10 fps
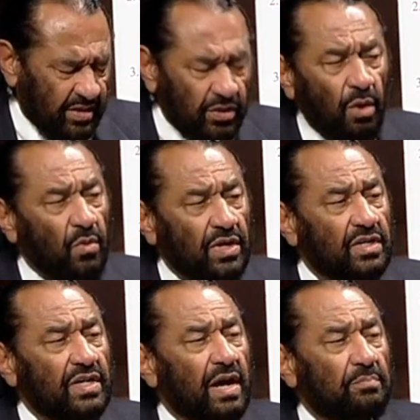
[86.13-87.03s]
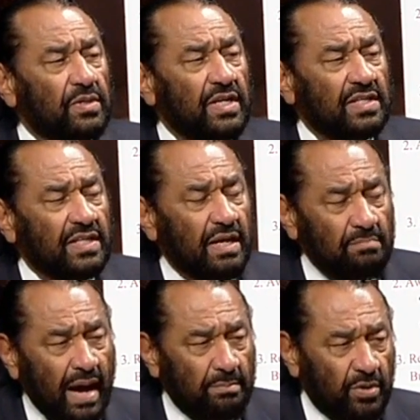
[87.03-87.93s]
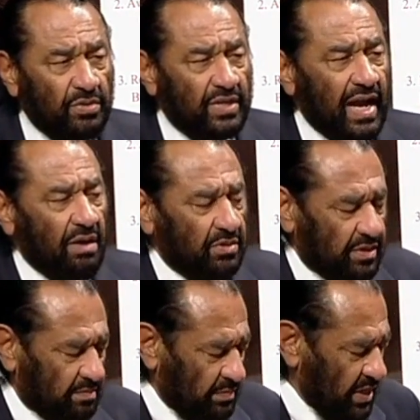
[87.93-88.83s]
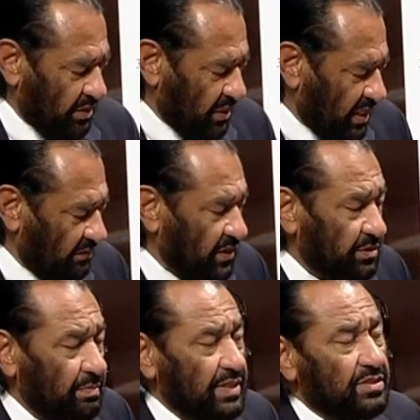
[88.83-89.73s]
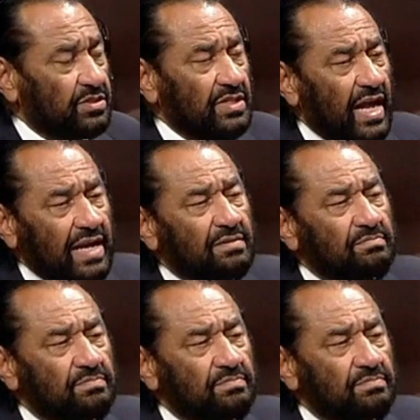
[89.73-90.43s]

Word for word: No one could have predicted at my birth that I would be here to give this message tonight.